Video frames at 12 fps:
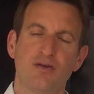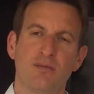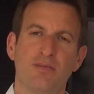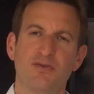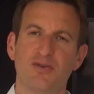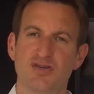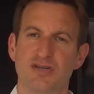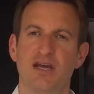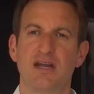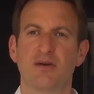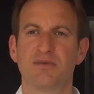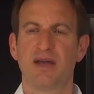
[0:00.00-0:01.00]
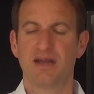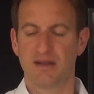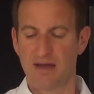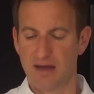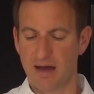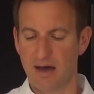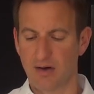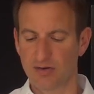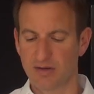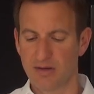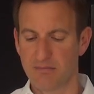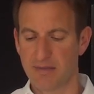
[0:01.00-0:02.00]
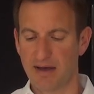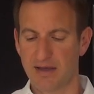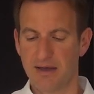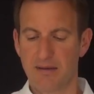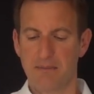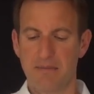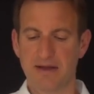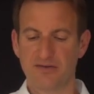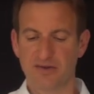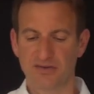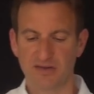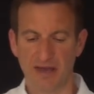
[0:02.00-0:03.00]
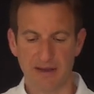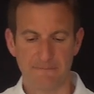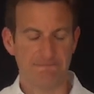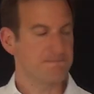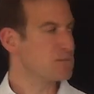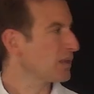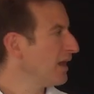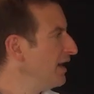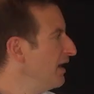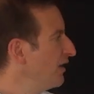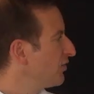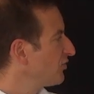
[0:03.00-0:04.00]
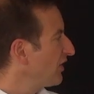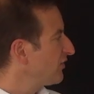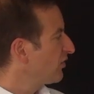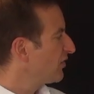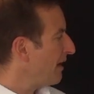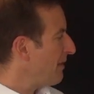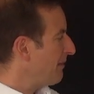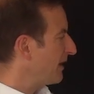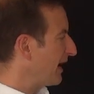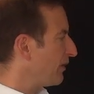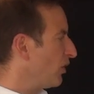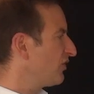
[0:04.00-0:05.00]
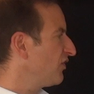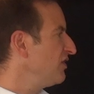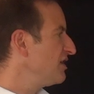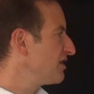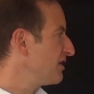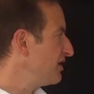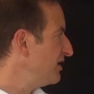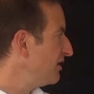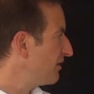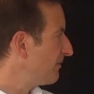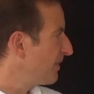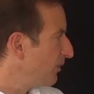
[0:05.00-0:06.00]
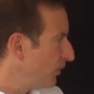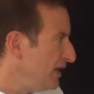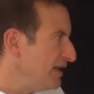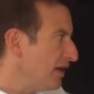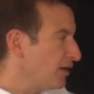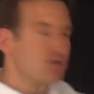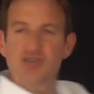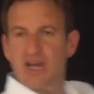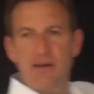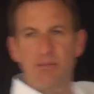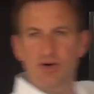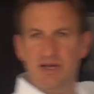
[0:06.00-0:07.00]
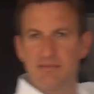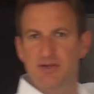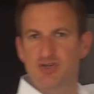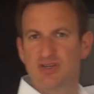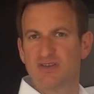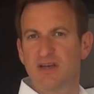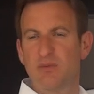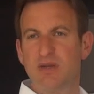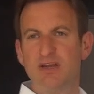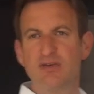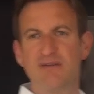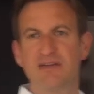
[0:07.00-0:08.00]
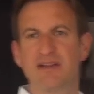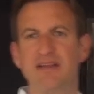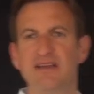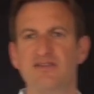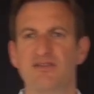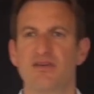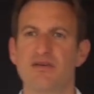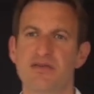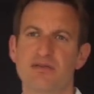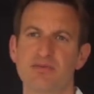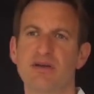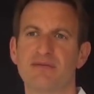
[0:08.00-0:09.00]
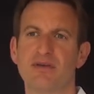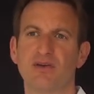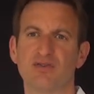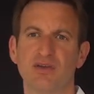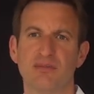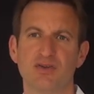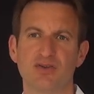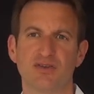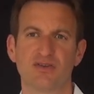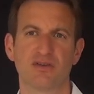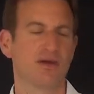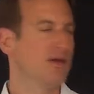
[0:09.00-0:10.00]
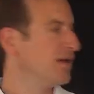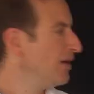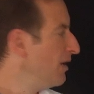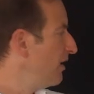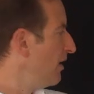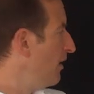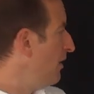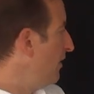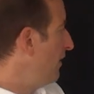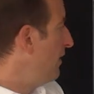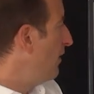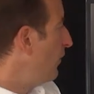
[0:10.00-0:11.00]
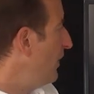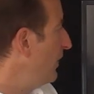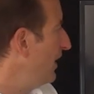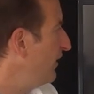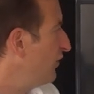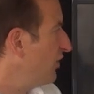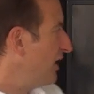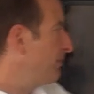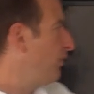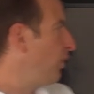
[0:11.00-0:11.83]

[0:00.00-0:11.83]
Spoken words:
decomposition and obtain out my matrix K. So just to sum up again, what's needed in here? We need our checkerboard images, and we need to have at least three of those images. We will extract